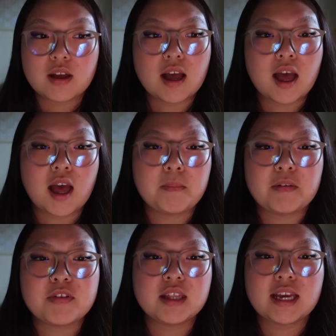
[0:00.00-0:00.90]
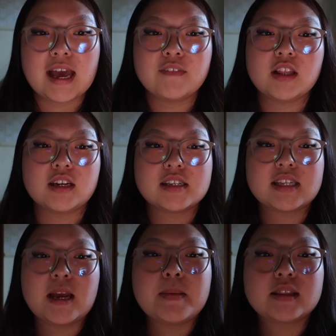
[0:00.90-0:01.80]
I feel like I have a lot to
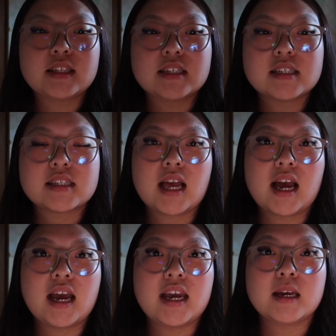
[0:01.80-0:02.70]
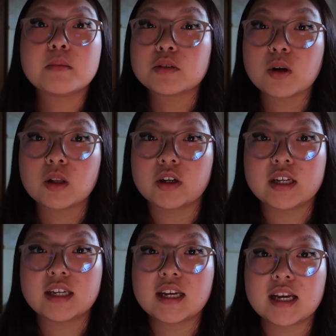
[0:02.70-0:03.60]
say about this. I am still
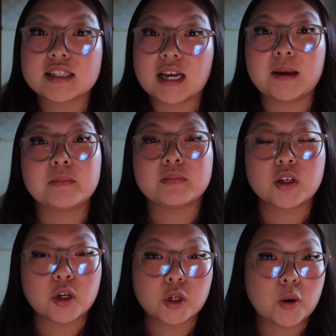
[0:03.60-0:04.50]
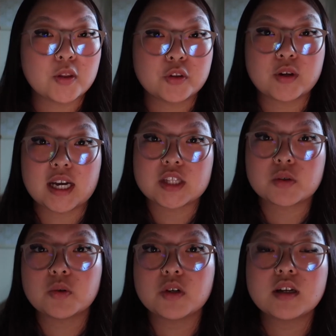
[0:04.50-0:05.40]
learning as I'm, you know, going through grad
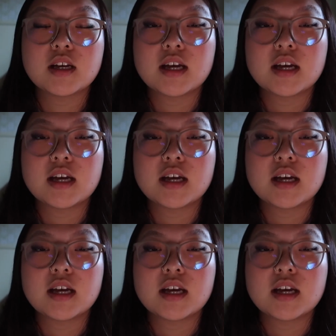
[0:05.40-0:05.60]
school.